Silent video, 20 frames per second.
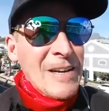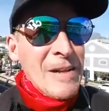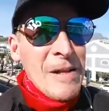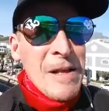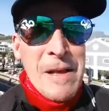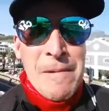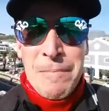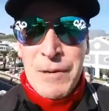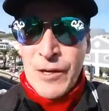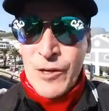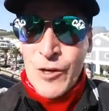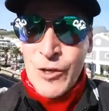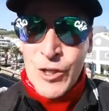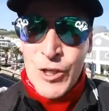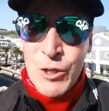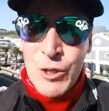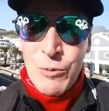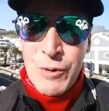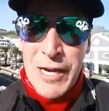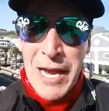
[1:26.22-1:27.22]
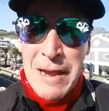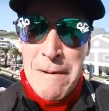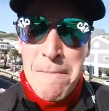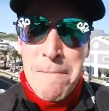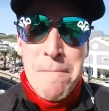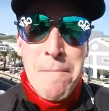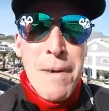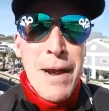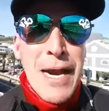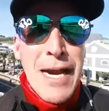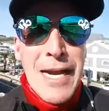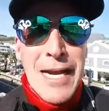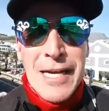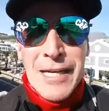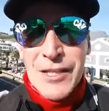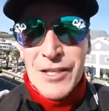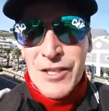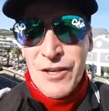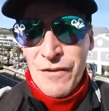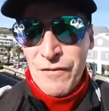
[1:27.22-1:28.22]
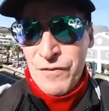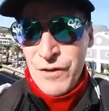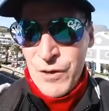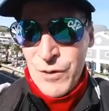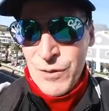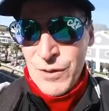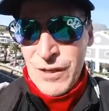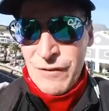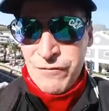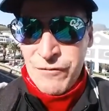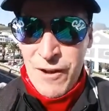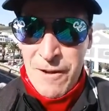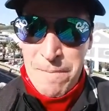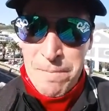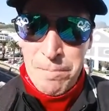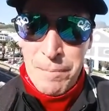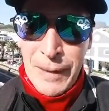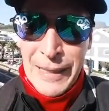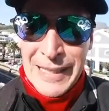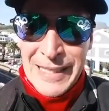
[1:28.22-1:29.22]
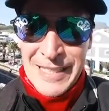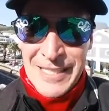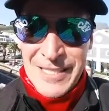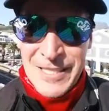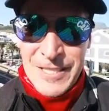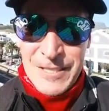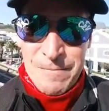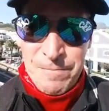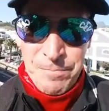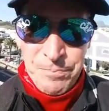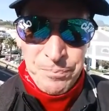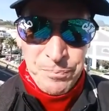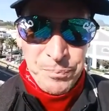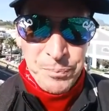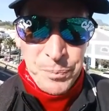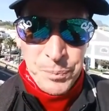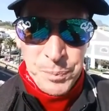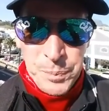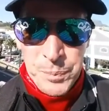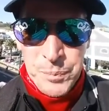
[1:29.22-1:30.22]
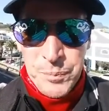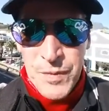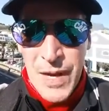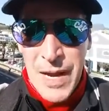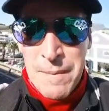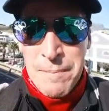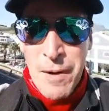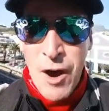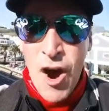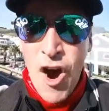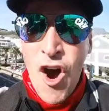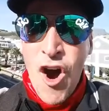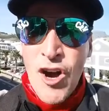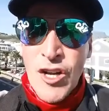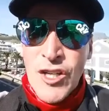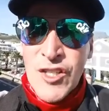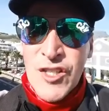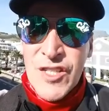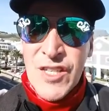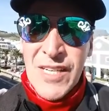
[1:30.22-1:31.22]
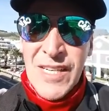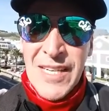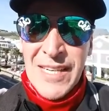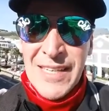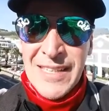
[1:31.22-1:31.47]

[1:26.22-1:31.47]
because you will get millions of views, if not billions. My answer